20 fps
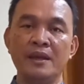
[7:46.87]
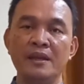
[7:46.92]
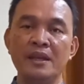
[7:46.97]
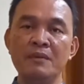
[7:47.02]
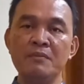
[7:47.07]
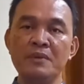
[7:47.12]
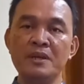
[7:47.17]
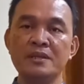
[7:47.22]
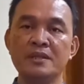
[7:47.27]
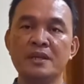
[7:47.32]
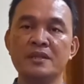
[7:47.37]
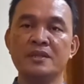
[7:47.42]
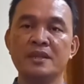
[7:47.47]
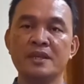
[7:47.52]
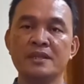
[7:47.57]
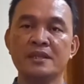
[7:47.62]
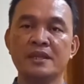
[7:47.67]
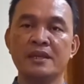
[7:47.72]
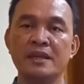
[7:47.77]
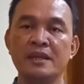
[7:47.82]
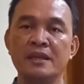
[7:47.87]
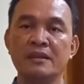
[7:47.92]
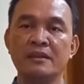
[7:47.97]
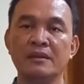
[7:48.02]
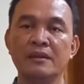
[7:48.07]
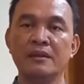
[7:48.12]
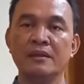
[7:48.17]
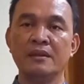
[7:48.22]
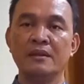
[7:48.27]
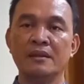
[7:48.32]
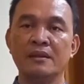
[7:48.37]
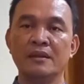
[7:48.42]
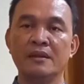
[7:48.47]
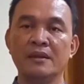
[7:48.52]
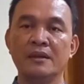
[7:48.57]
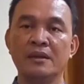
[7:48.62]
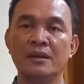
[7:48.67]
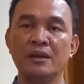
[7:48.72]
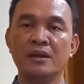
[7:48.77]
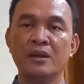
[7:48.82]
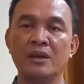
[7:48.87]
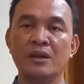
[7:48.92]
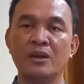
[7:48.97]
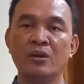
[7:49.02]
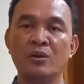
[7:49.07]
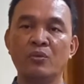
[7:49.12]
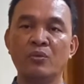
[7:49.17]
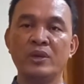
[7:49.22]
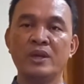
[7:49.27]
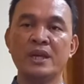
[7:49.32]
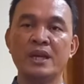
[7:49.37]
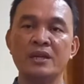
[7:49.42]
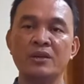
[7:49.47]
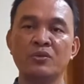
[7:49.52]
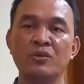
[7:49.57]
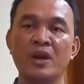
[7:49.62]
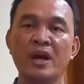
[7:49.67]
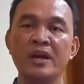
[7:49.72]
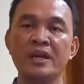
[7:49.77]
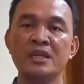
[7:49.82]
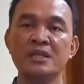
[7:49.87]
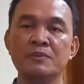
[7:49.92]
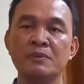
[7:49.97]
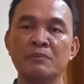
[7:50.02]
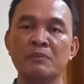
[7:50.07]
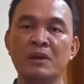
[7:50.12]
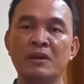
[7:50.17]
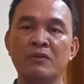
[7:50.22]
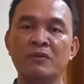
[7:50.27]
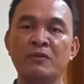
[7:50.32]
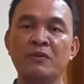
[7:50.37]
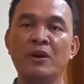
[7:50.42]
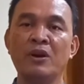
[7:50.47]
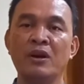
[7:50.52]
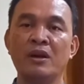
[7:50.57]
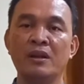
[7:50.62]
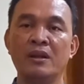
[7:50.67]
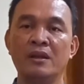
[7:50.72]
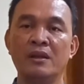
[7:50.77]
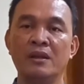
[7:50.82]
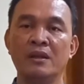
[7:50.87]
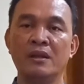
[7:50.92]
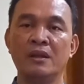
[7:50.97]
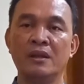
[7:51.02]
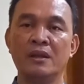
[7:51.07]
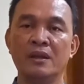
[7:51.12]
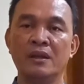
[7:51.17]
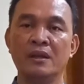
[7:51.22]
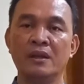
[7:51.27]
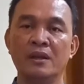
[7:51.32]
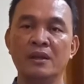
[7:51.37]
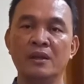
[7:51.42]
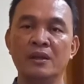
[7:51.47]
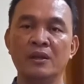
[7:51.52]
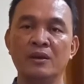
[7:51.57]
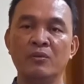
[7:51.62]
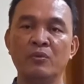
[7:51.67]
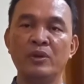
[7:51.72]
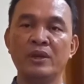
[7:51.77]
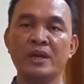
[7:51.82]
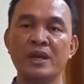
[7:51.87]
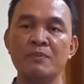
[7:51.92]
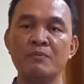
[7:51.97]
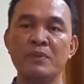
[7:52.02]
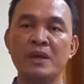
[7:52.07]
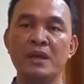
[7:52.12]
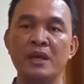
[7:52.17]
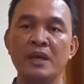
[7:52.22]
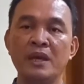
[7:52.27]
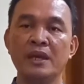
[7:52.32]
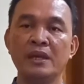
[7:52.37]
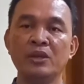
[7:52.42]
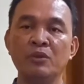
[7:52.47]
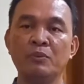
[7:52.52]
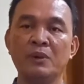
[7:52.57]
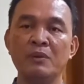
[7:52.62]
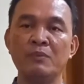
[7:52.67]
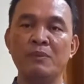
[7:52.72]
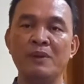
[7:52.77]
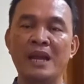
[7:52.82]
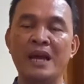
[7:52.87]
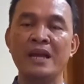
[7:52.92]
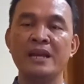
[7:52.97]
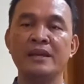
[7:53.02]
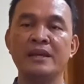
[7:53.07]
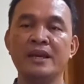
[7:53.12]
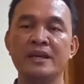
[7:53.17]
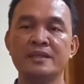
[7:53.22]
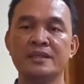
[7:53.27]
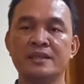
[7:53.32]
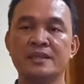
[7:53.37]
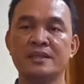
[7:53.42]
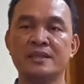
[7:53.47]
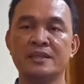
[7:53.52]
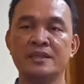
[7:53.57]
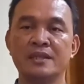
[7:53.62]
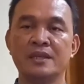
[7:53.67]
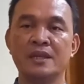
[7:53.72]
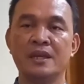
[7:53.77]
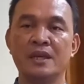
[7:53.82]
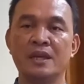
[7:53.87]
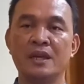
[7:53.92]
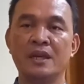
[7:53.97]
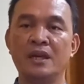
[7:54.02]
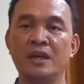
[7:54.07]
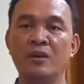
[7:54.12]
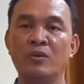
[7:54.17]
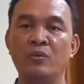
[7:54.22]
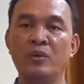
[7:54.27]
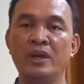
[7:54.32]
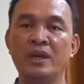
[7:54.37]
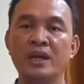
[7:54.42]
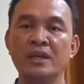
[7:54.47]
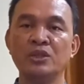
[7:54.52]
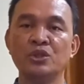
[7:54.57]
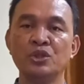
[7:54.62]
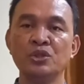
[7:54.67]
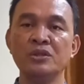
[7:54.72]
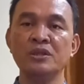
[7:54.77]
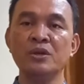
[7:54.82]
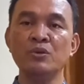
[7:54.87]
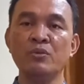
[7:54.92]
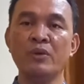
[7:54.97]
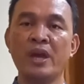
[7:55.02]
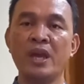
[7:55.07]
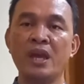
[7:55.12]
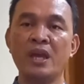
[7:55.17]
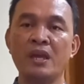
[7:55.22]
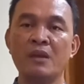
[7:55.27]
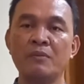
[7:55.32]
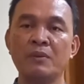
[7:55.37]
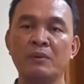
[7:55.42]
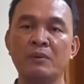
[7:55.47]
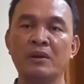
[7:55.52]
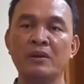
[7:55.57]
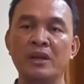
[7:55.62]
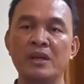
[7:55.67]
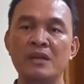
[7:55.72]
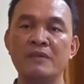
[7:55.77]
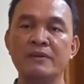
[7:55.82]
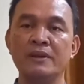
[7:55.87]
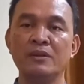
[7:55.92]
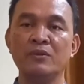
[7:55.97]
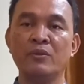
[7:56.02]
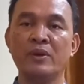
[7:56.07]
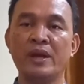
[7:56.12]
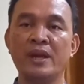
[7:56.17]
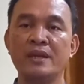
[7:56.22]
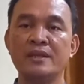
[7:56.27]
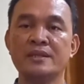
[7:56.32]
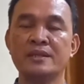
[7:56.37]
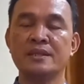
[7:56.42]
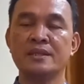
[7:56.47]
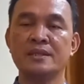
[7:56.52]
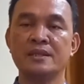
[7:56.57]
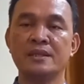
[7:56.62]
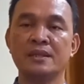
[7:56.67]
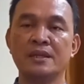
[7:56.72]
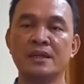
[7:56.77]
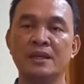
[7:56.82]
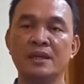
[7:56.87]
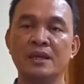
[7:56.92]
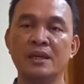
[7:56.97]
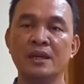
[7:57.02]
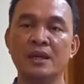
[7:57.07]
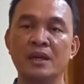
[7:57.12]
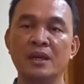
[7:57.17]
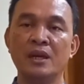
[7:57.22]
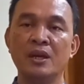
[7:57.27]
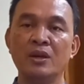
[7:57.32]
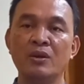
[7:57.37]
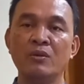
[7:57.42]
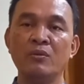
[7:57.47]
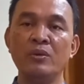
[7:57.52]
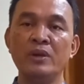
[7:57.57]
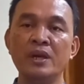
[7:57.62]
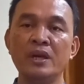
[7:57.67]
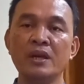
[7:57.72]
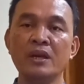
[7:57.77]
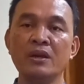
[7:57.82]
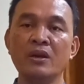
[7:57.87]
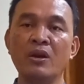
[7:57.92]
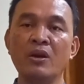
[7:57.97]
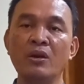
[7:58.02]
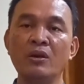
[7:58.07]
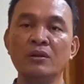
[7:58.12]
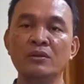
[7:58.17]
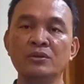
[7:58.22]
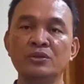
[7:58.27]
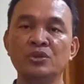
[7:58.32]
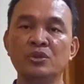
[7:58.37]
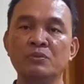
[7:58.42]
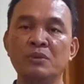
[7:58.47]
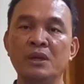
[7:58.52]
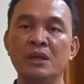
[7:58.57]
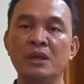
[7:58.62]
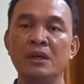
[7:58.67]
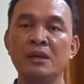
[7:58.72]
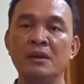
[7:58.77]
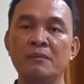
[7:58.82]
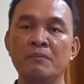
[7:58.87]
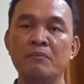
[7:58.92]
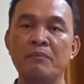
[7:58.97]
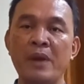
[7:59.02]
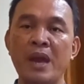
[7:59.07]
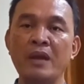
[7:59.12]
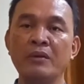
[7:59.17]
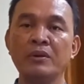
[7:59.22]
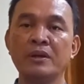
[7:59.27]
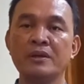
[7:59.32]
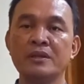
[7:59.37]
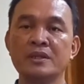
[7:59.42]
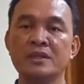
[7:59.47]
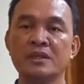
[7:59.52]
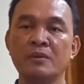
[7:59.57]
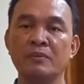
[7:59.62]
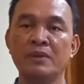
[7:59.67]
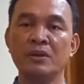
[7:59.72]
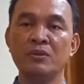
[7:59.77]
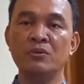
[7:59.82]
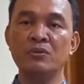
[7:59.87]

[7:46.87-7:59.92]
The message is clear. We can rise from our fall. We can be healed of our blindness. We can turn away from our evil ways. We are called to be bearers of the